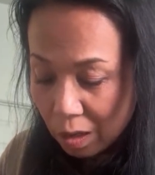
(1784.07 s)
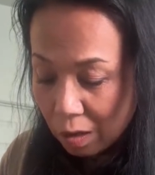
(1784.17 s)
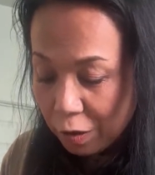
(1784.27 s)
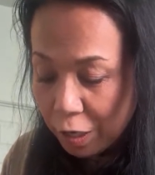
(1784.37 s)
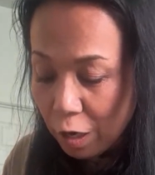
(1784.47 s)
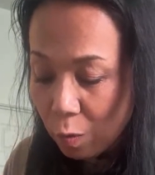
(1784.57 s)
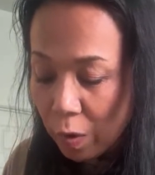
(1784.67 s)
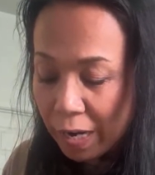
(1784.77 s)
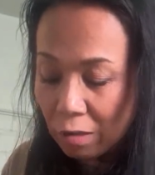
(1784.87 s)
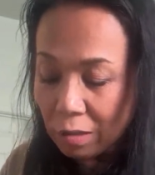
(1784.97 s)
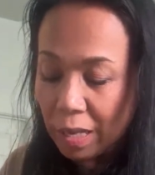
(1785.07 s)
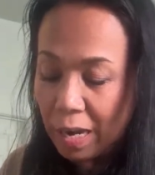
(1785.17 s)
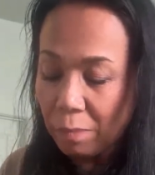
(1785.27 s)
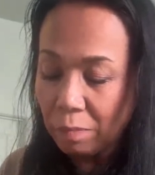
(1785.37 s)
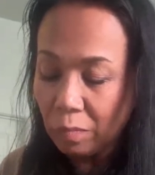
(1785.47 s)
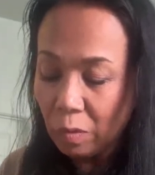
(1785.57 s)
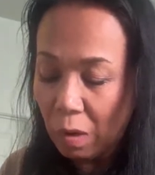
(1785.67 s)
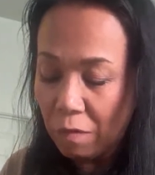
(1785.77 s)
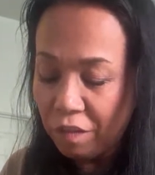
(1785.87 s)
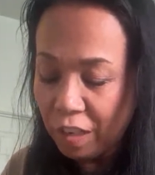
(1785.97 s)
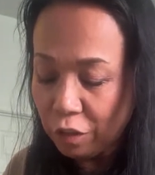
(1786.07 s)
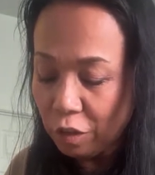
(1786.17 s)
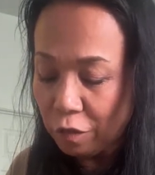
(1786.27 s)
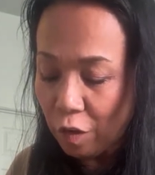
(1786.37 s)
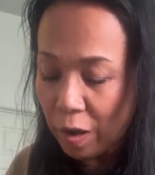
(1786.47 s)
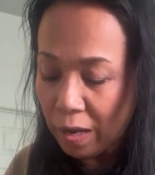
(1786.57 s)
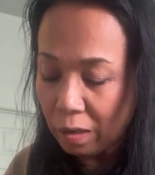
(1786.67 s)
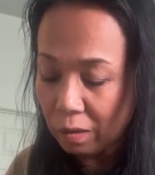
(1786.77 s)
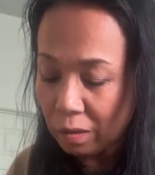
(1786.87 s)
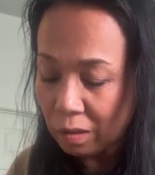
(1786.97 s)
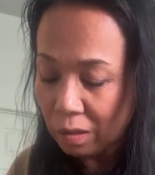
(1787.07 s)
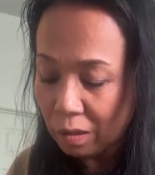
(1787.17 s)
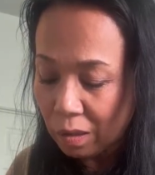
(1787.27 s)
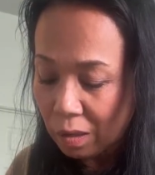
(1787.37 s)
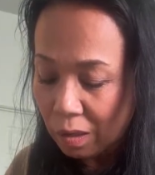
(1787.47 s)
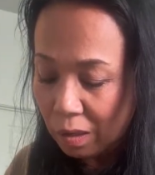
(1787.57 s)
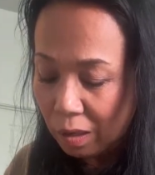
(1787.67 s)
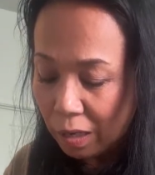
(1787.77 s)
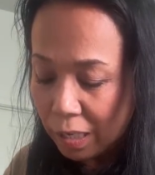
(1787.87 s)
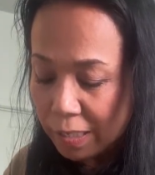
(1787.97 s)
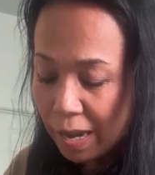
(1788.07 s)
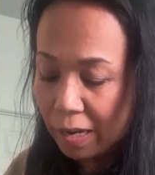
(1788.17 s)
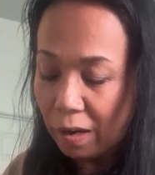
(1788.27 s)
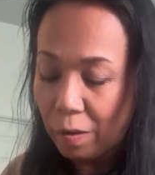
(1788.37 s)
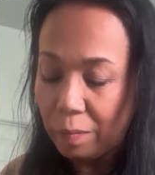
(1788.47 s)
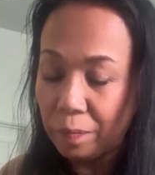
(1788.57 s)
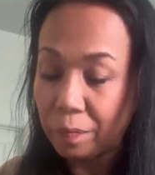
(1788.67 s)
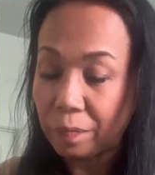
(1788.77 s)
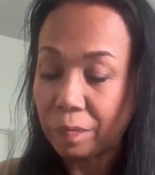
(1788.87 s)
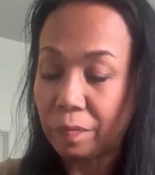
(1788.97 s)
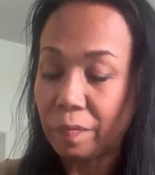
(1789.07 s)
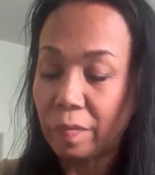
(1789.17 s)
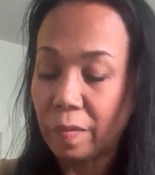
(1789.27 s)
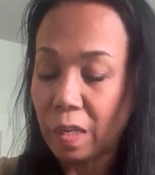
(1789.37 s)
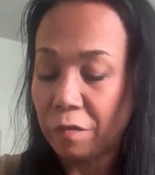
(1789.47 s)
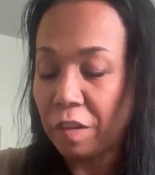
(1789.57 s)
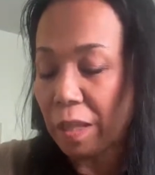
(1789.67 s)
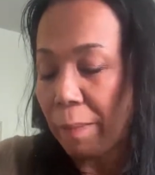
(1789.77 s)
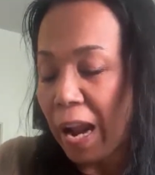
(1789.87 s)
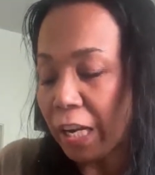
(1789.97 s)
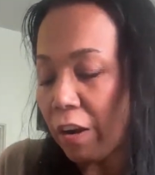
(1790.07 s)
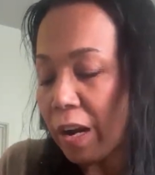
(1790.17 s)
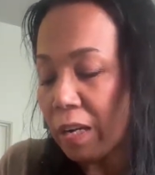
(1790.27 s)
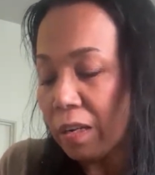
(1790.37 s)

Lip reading: Oh, you know what else that I'm visual for? Is that with the backyard,